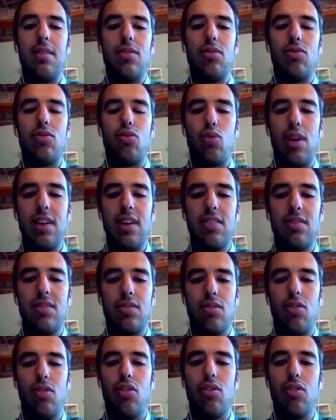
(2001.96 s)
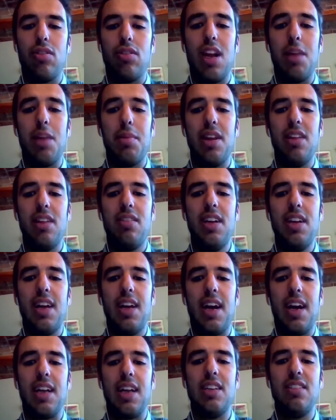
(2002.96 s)
trust on telemedicine,
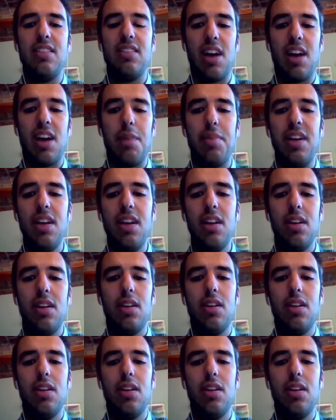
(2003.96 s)
and this is happening.